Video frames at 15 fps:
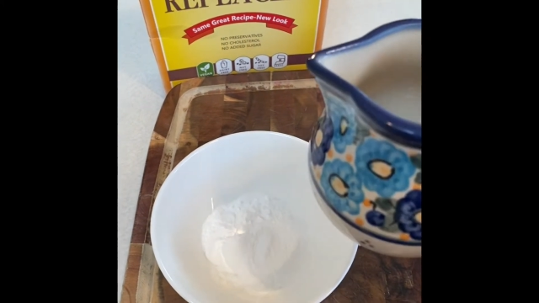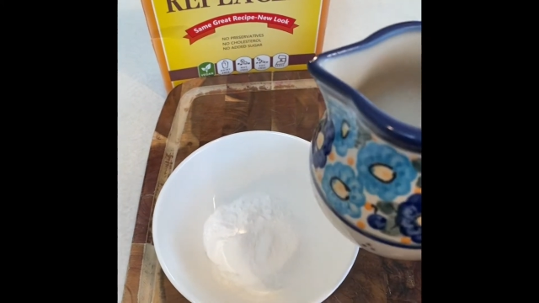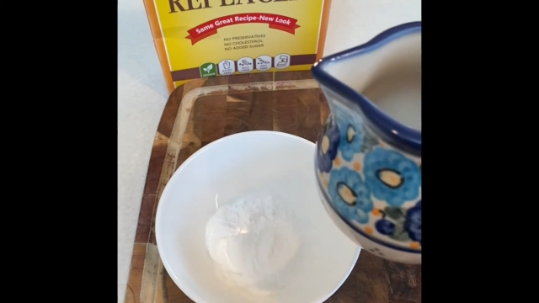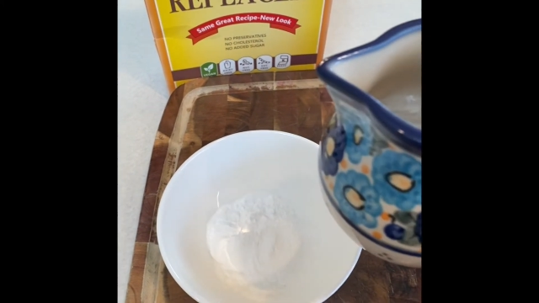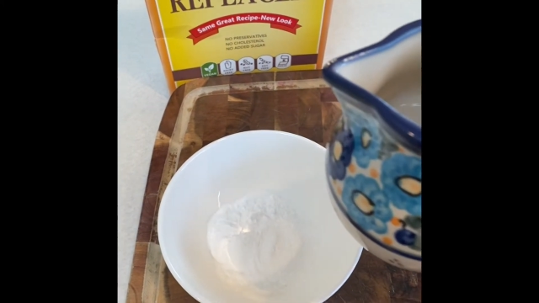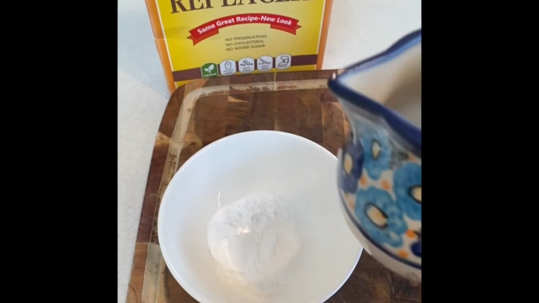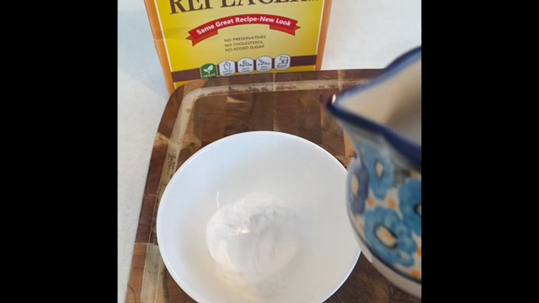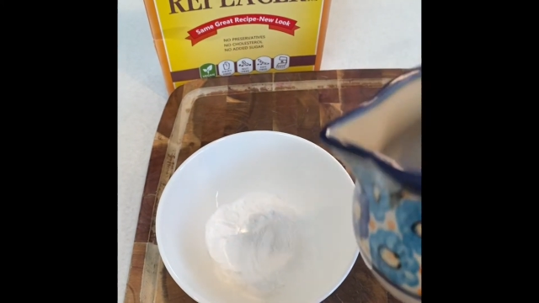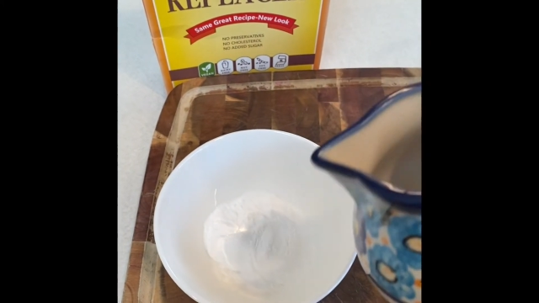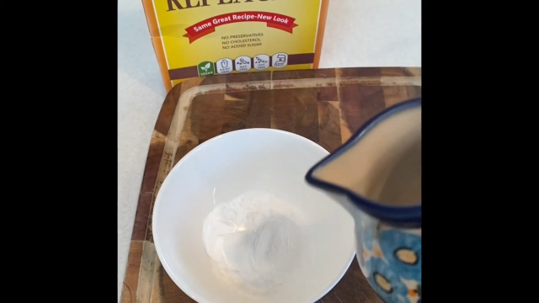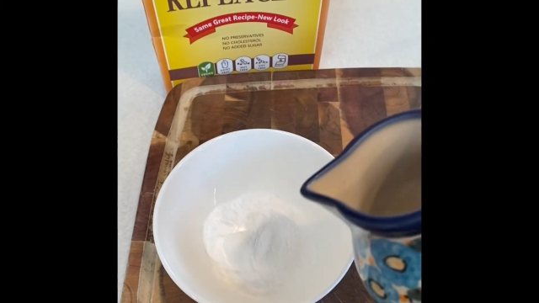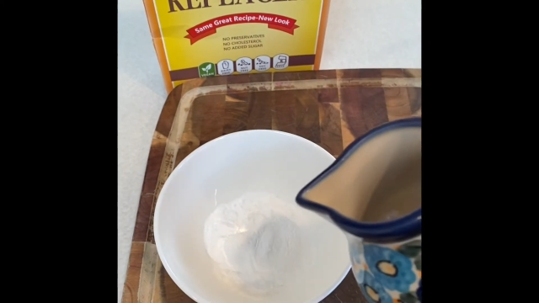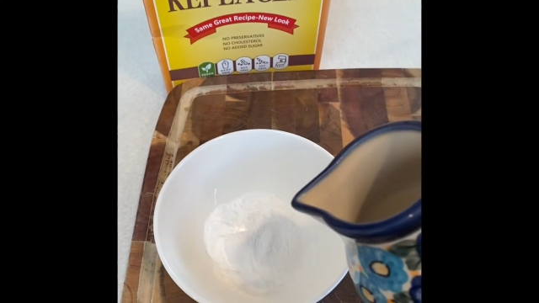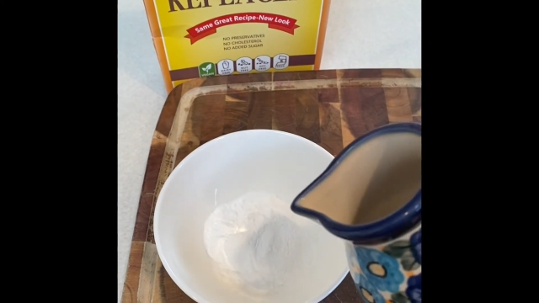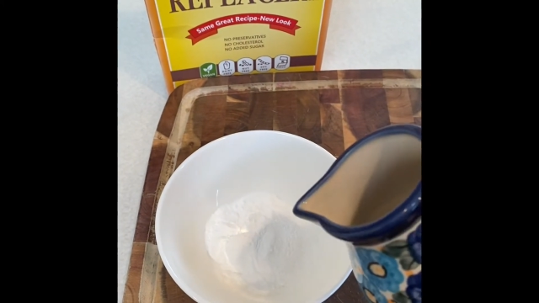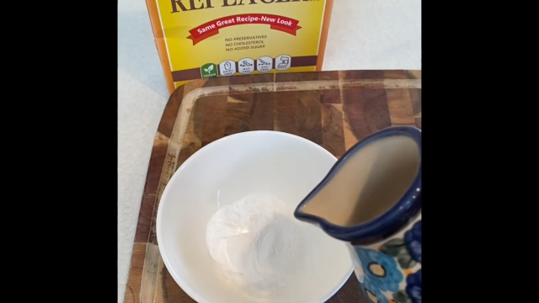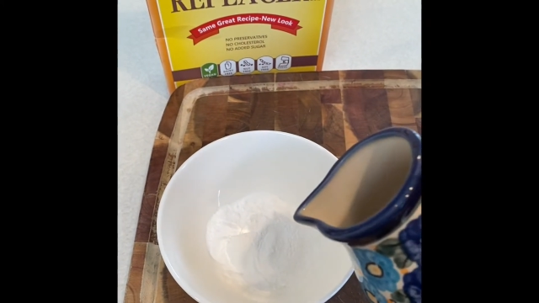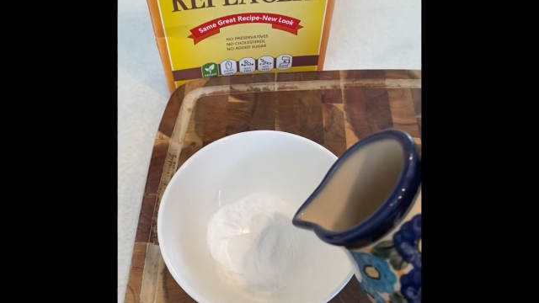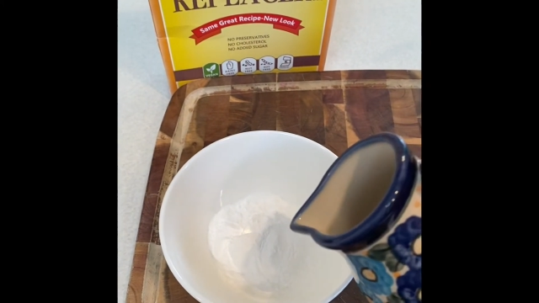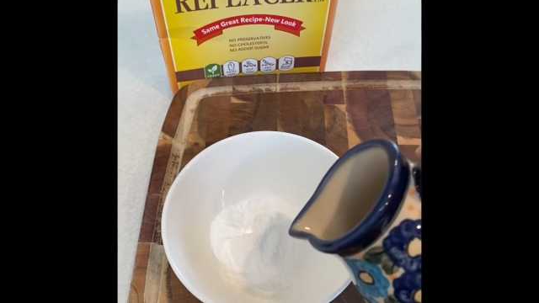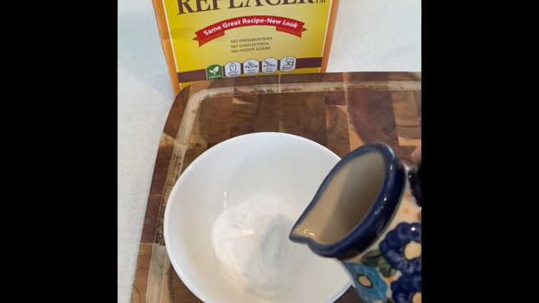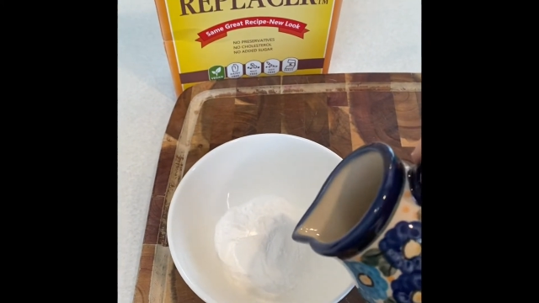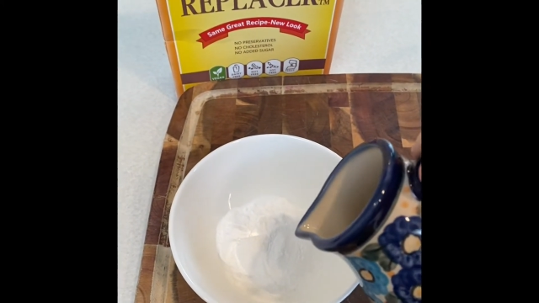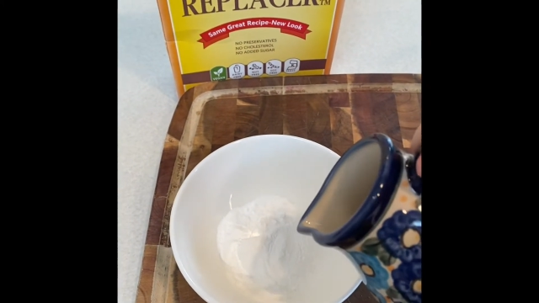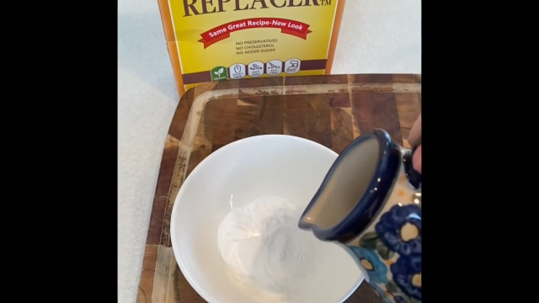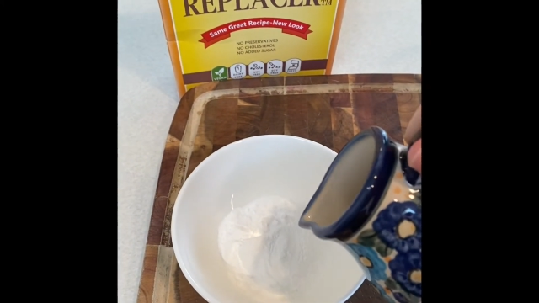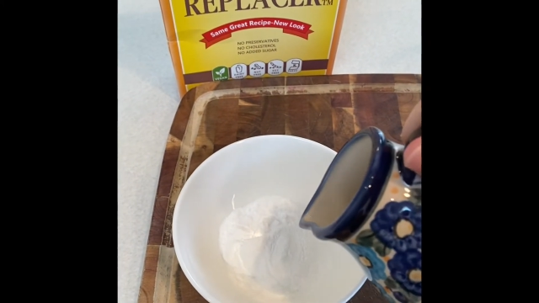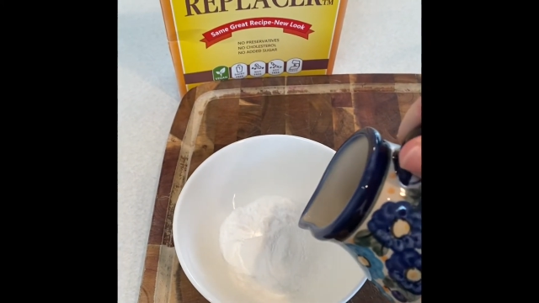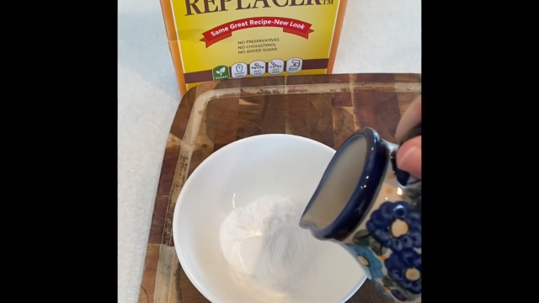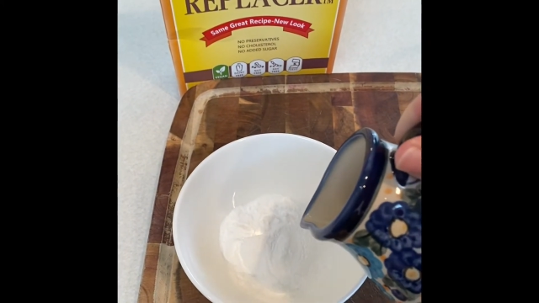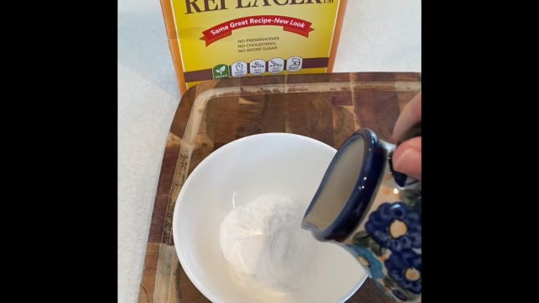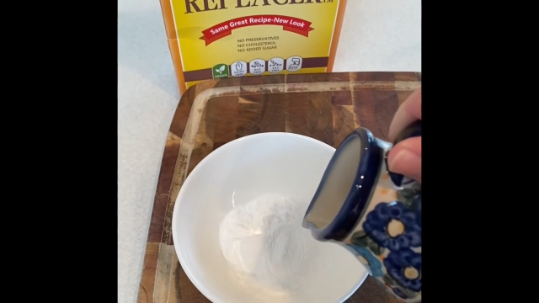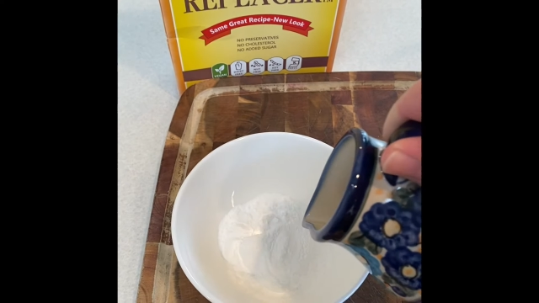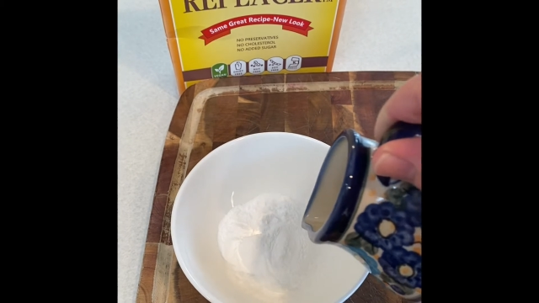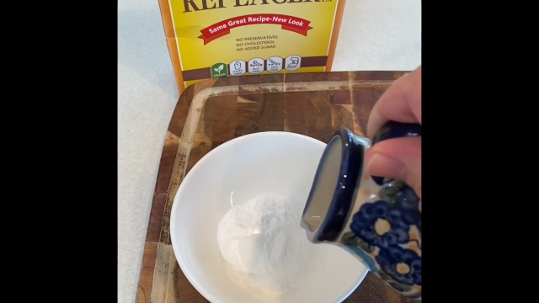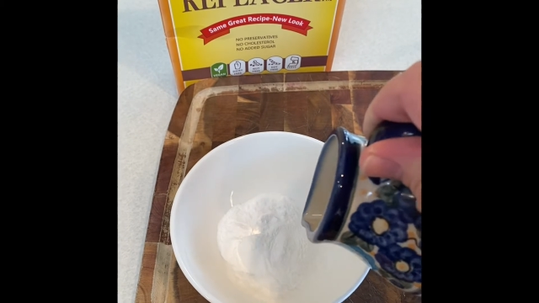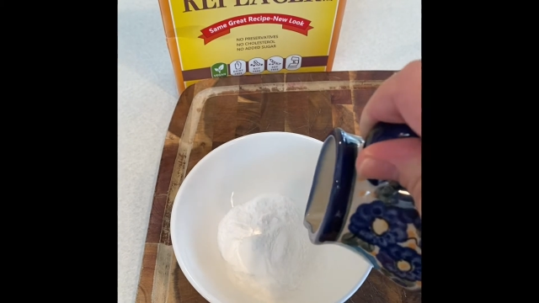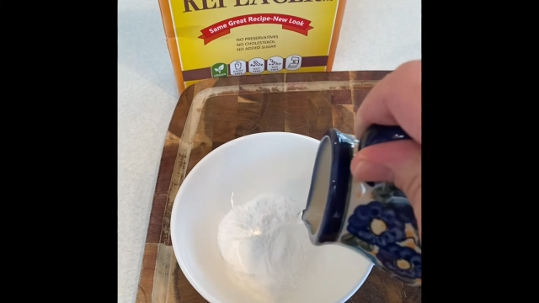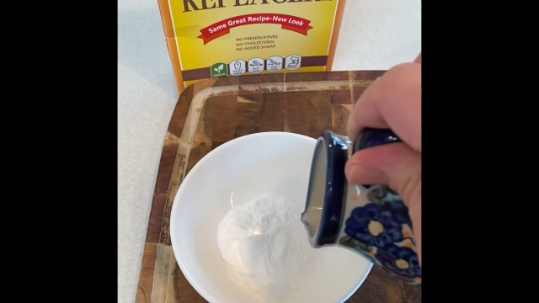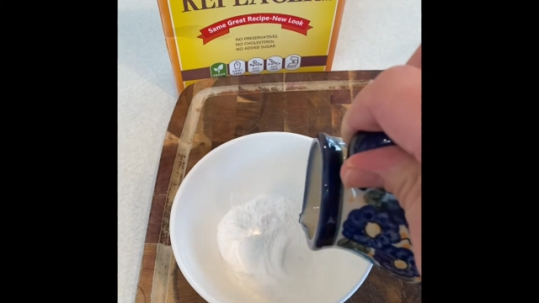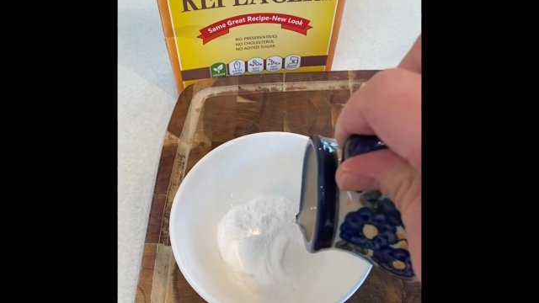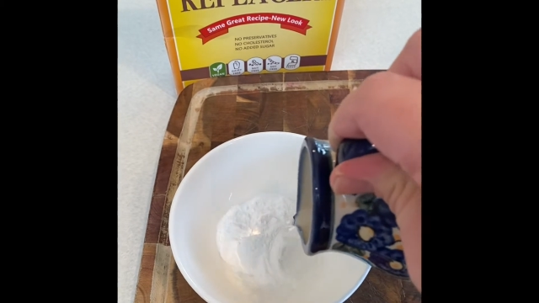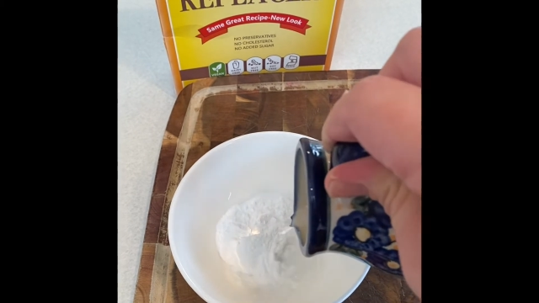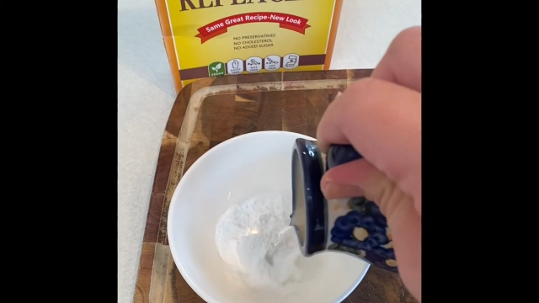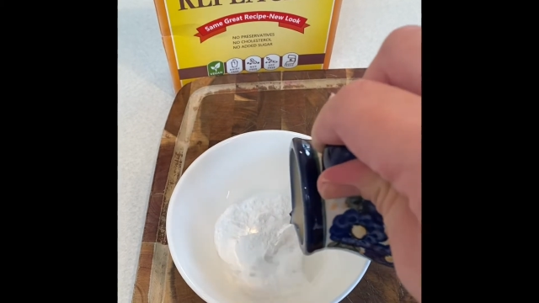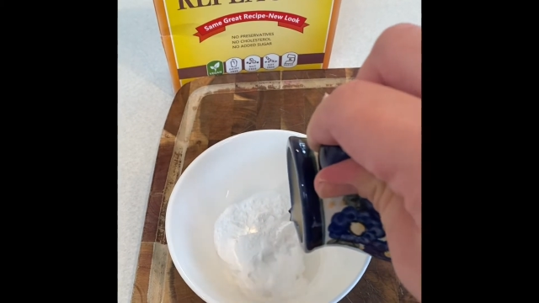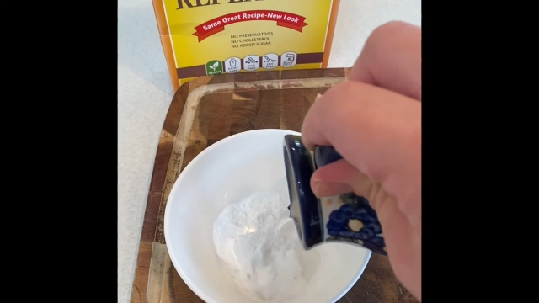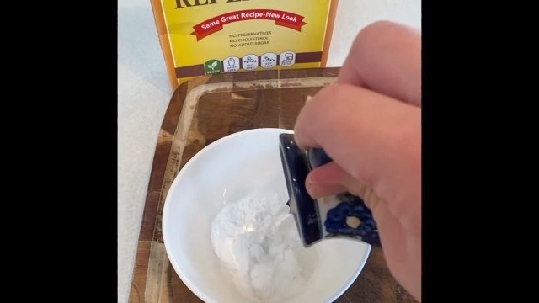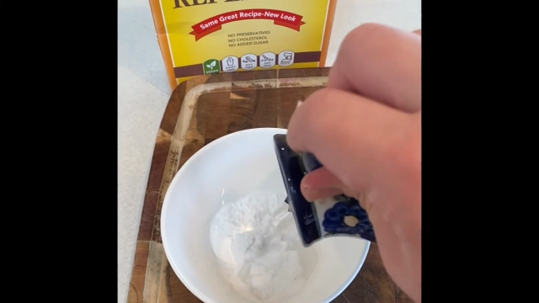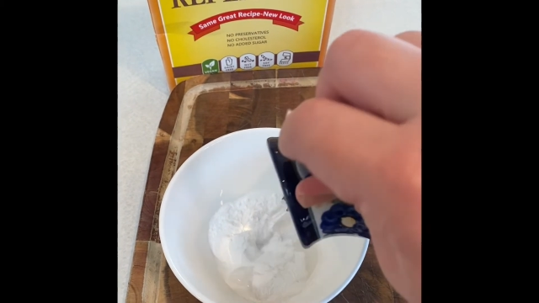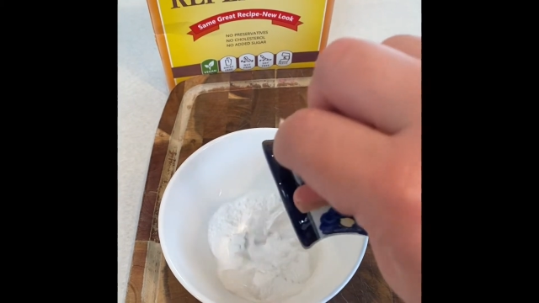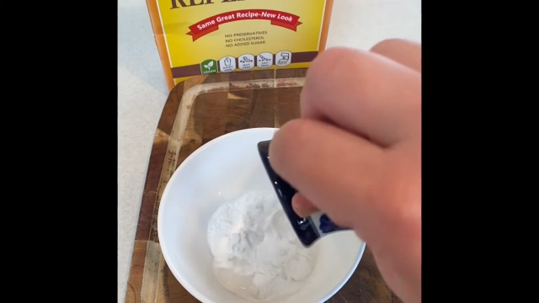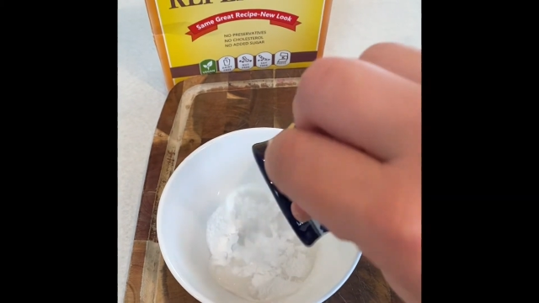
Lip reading: [unreadable: no face in view]